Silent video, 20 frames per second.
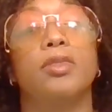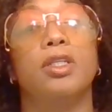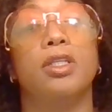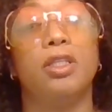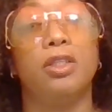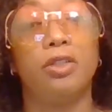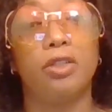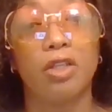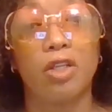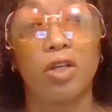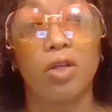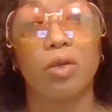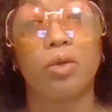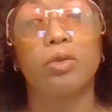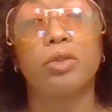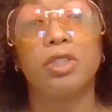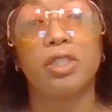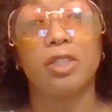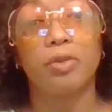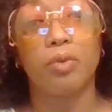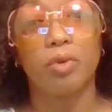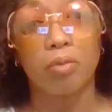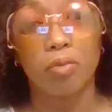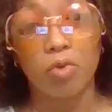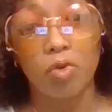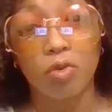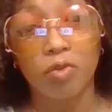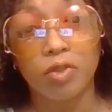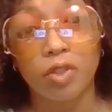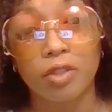She
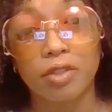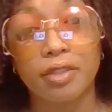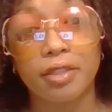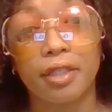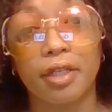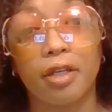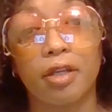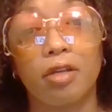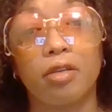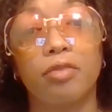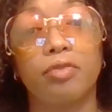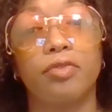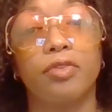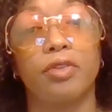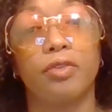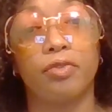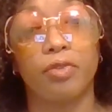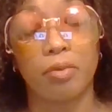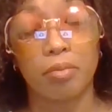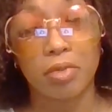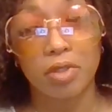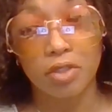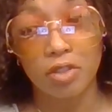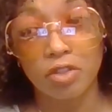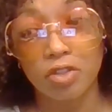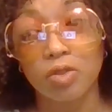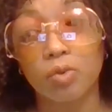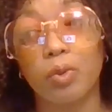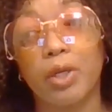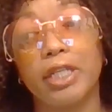removed herself from the
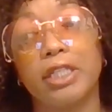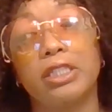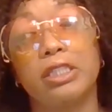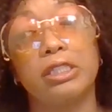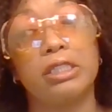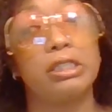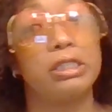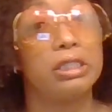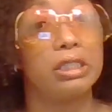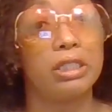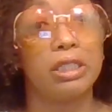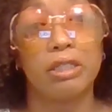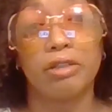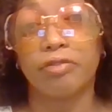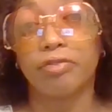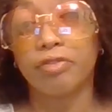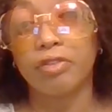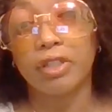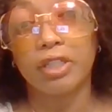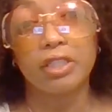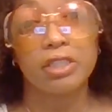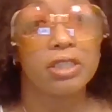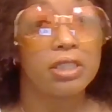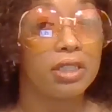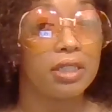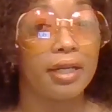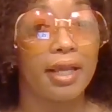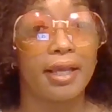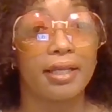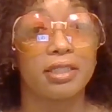situation. She didn't flinch. She
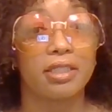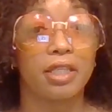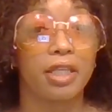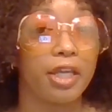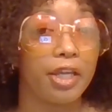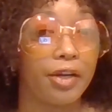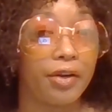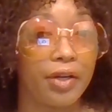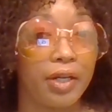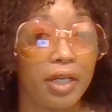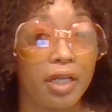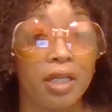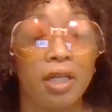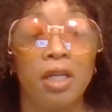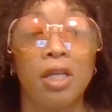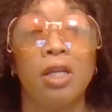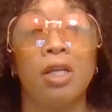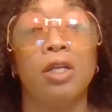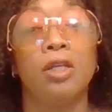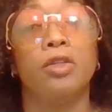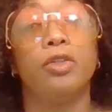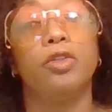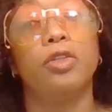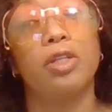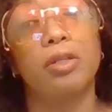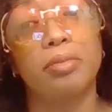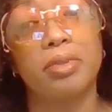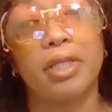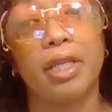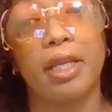didn't act scary. You know
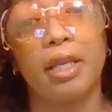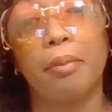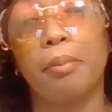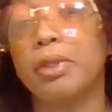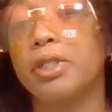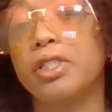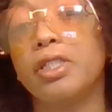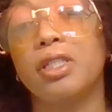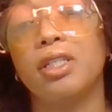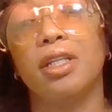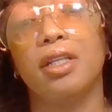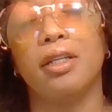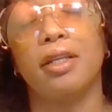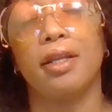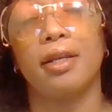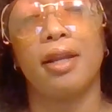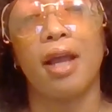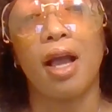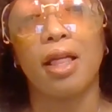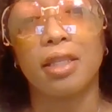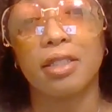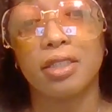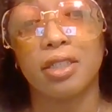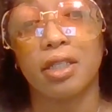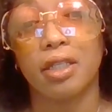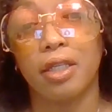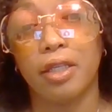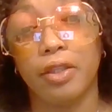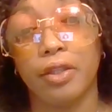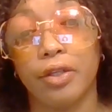what I'm saying? But she didn't acknowledge it
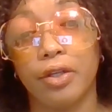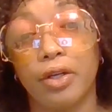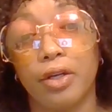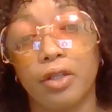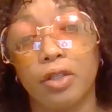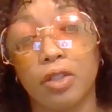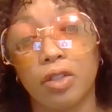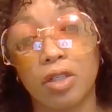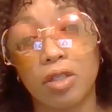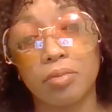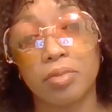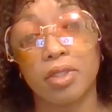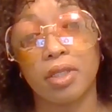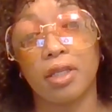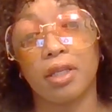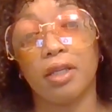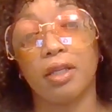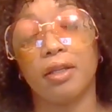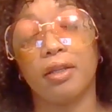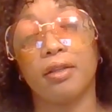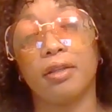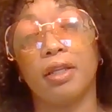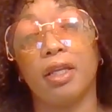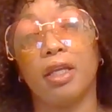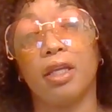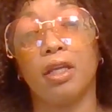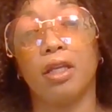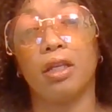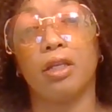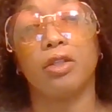either. You know what I'm saying?
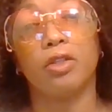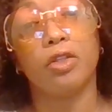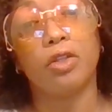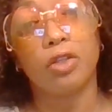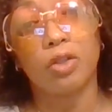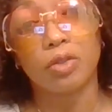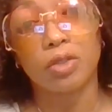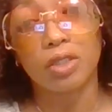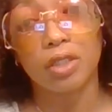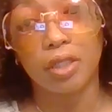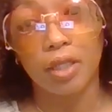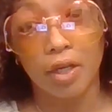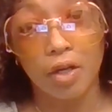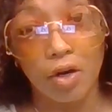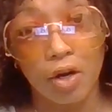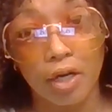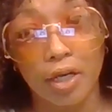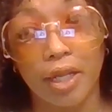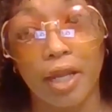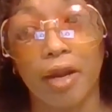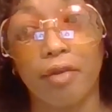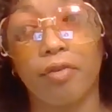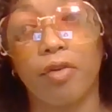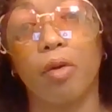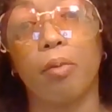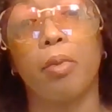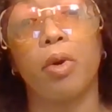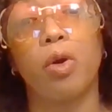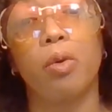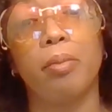And, she let Cardi have
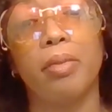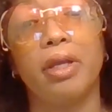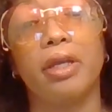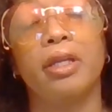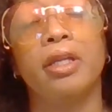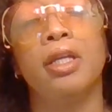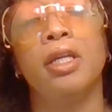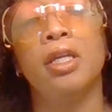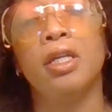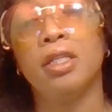her moment.